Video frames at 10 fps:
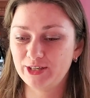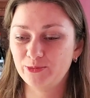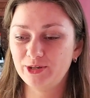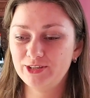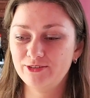
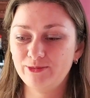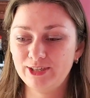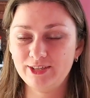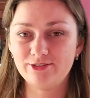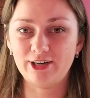And
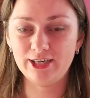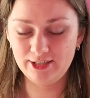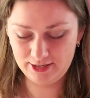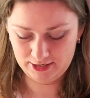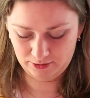when I
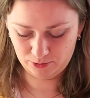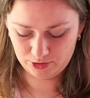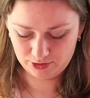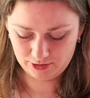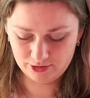tried it, it
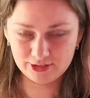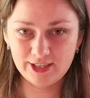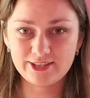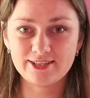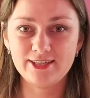was
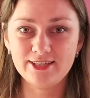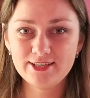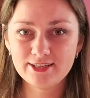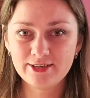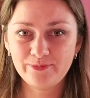like
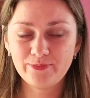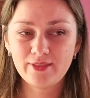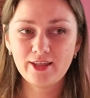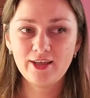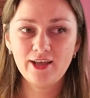this.
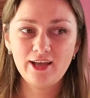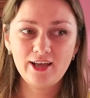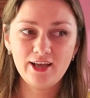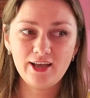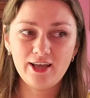
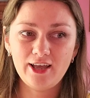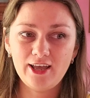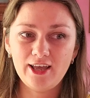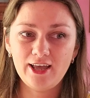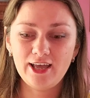
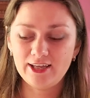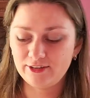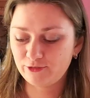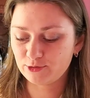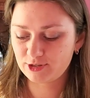
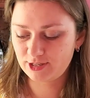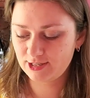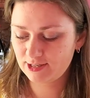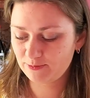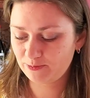And for
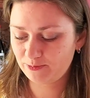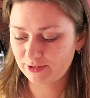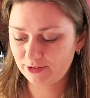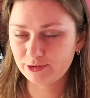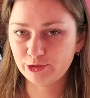this
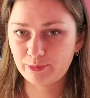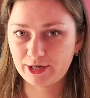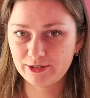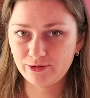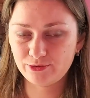particular
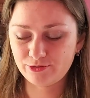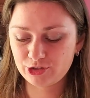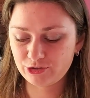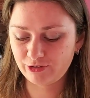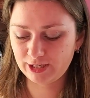pattern of
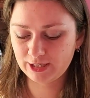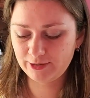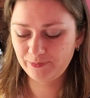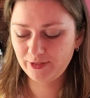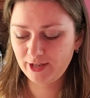
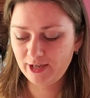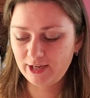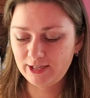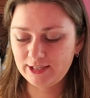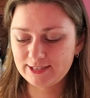Vyshyvanka,
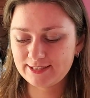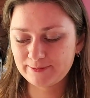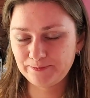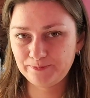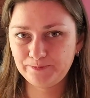
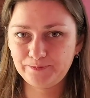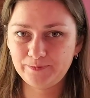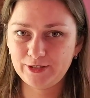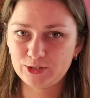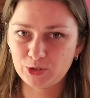it's
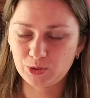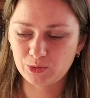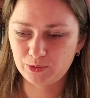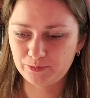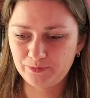not
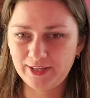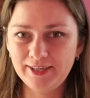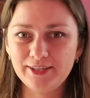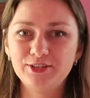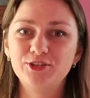good.
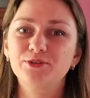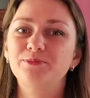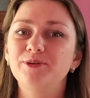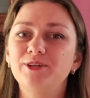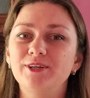It
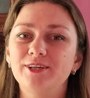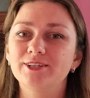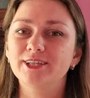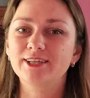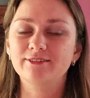should
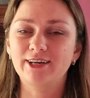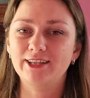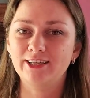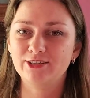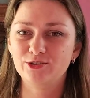be like
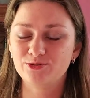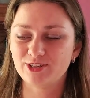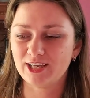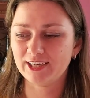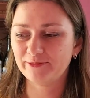right next to
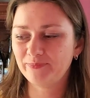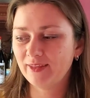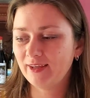the neck.